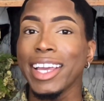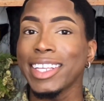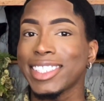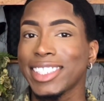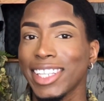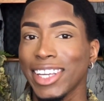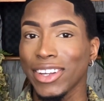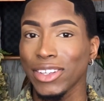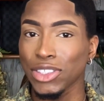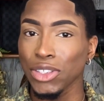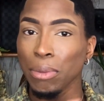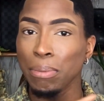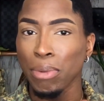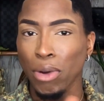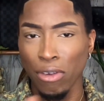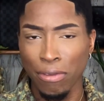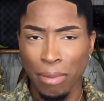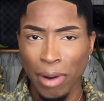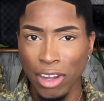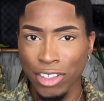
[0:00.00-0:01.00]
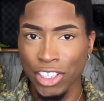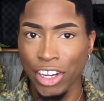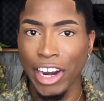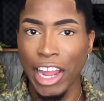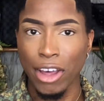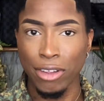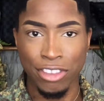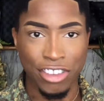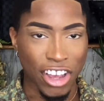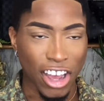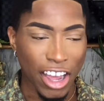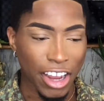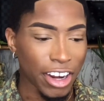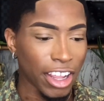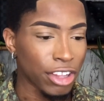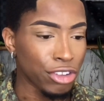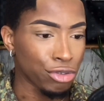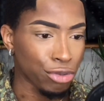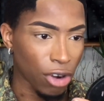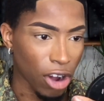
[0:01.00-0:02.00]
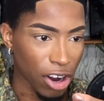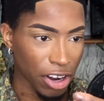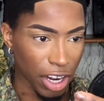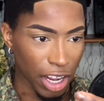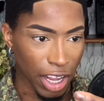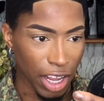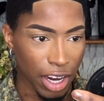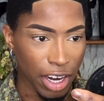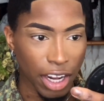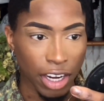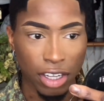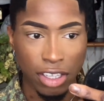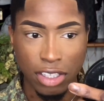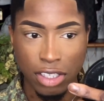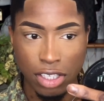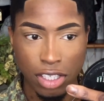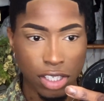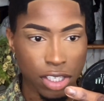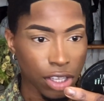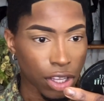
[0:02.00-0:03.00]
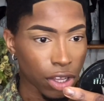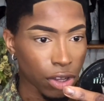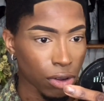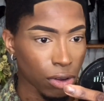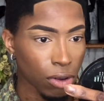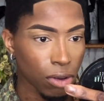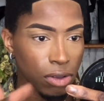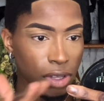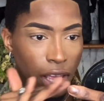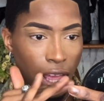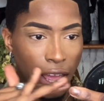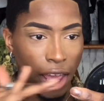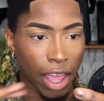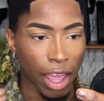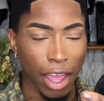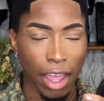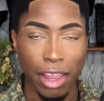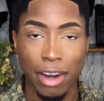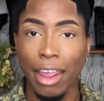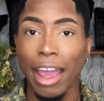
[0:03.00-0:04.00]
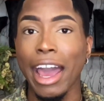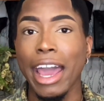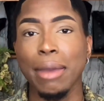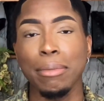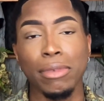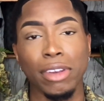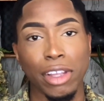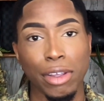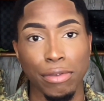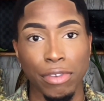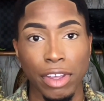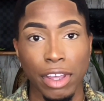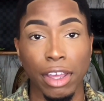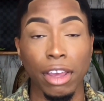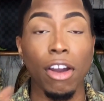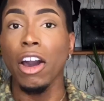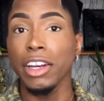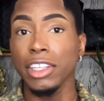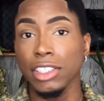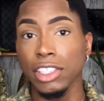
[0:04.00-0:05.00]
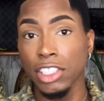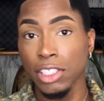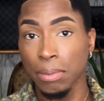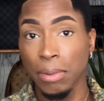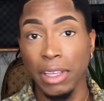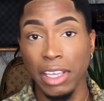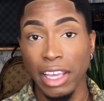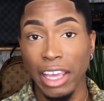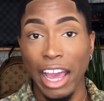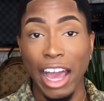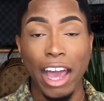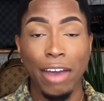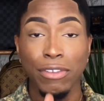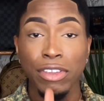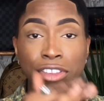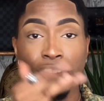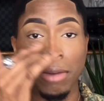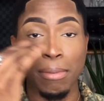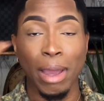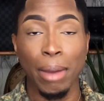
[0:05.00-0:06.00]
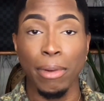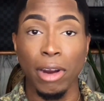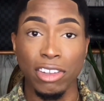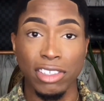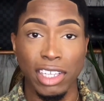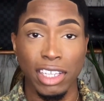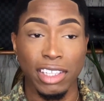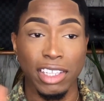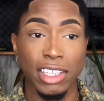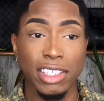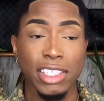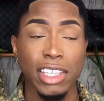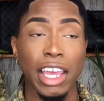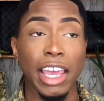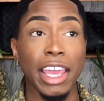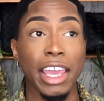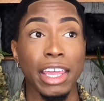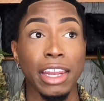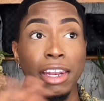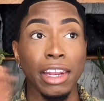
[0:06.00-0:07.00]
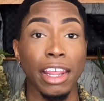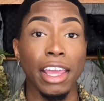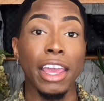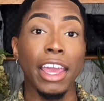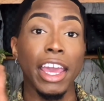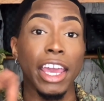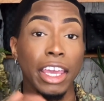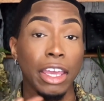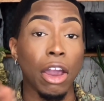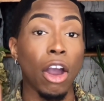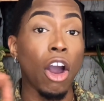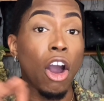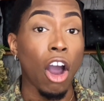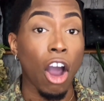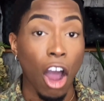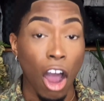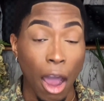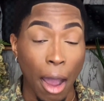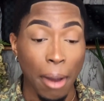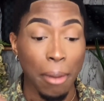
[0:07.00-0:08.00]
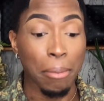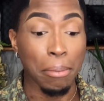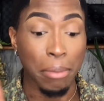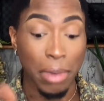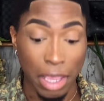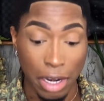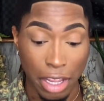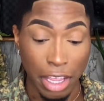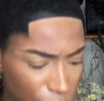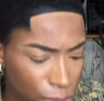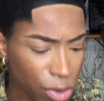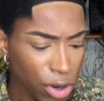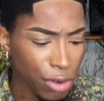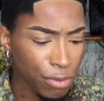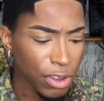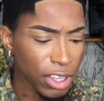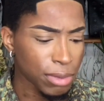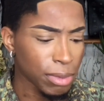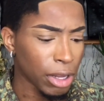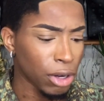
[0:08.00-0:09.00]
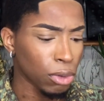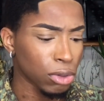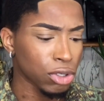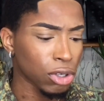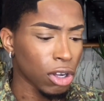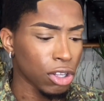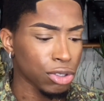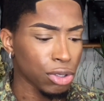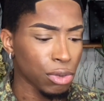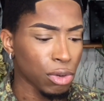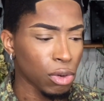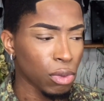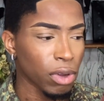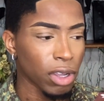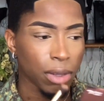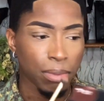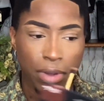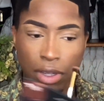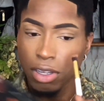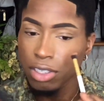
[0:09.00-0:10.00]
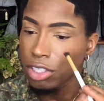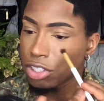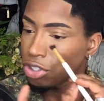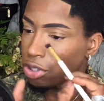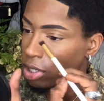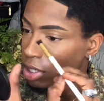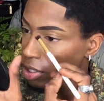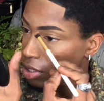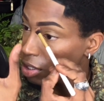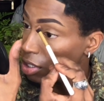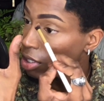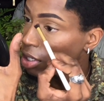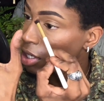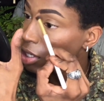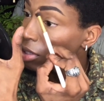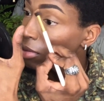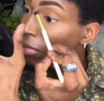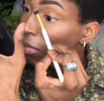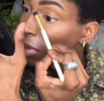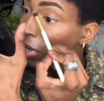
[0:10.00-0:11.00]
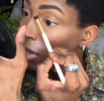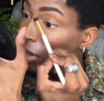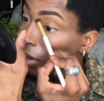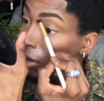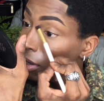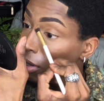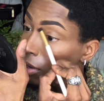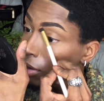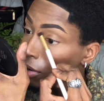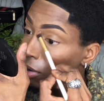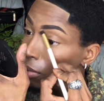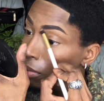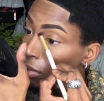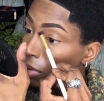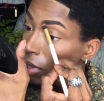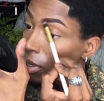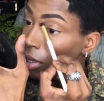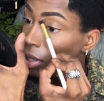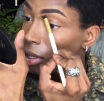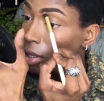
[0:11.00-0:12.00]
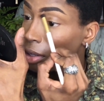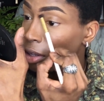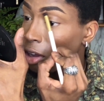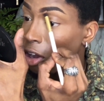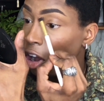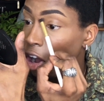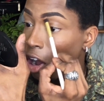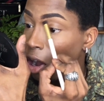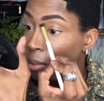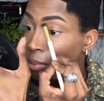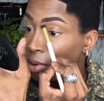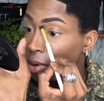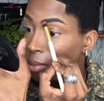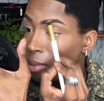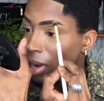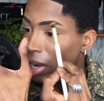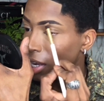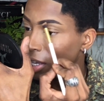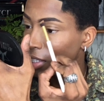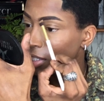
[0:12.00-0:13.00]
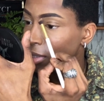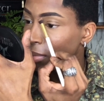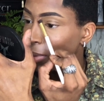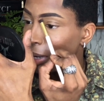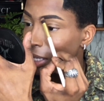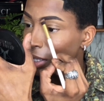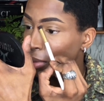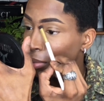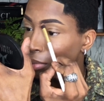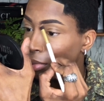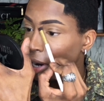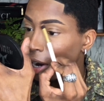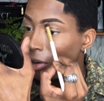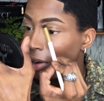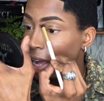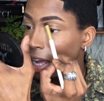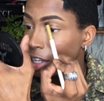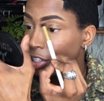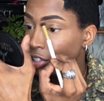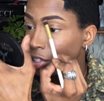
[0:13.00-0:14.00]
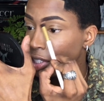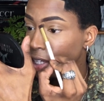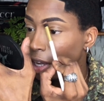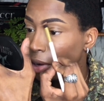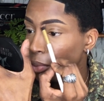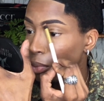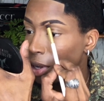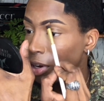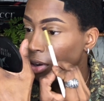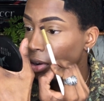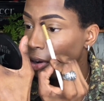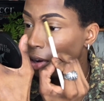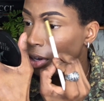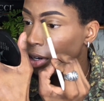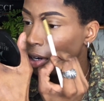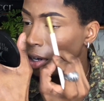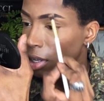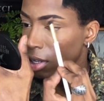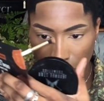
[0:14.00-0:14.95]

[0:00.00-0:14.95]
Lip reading: Slayer, so both brows are now done and drawn in and concealed, and I'm living. Honestly speaking, I haven't done my brows like this in a hot minute. So I'm gonna fix my nose contour real quick because as you can see, it's been a little bit compromised by the brow action that went on.